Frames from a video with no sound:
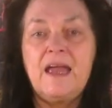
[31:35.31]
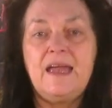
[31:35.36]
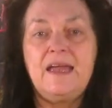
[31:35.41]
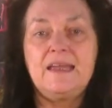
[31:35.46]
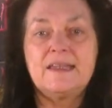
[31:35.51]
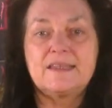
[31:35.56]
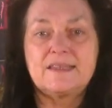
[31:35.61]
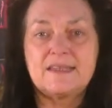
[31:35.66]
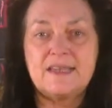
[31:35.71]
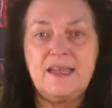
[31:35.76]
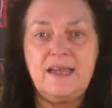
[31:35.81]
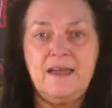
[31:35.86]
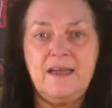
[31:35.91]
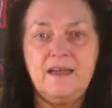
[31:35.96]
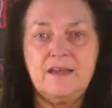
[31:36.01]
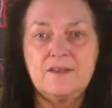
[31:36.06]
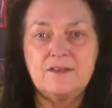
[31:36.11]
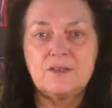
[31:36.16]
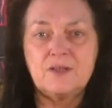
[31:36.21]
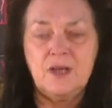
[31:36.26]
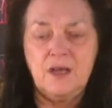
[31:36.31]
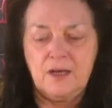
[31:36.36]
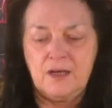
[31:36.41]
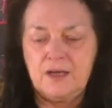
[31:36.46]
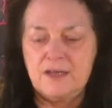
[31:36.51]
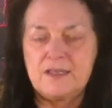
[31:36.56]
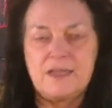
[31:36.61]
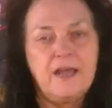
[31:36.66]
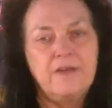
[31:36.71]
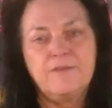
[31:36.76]
It says,
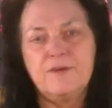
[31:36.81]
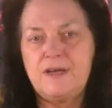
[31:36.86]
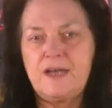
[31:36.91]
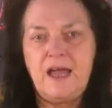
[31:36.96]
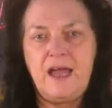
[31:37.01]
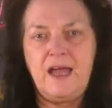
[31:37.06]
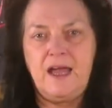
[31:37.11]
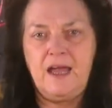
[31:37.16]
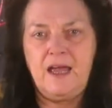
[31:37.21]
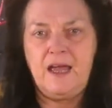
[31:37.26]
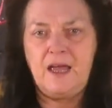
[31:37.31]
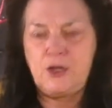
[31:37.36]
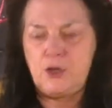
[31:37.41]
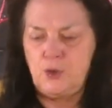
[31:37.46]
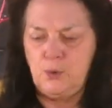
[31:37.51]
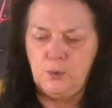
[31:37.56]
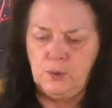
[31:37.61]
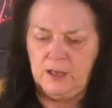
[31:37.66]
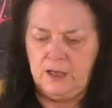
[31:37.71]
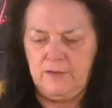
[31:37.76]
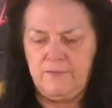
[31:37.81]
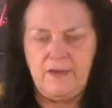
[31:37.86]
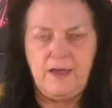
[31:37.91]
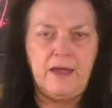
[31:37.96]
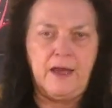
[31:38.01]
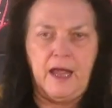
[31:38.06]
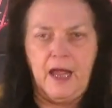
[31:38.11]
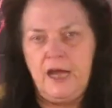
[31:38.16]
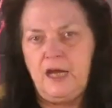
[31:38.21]
because every day you leave at